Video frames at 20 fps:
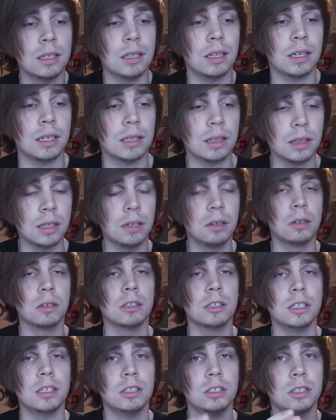Like
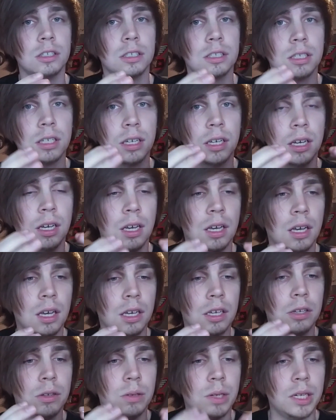literally just,
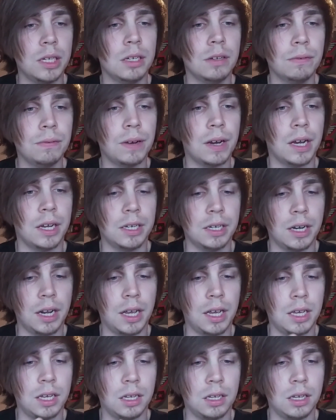you need to find
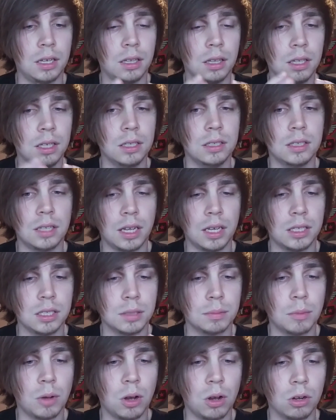at least a
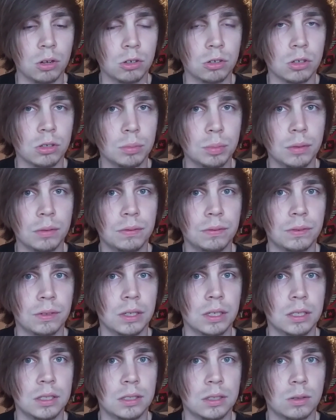small group of
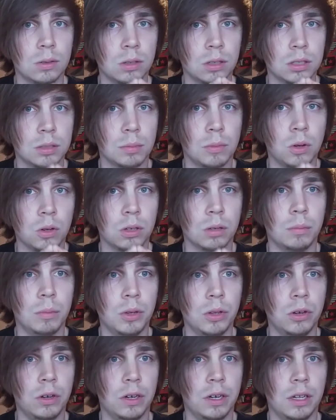friends or a small
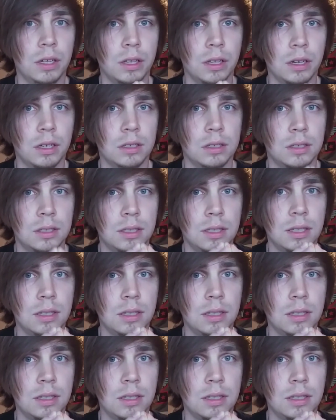community that is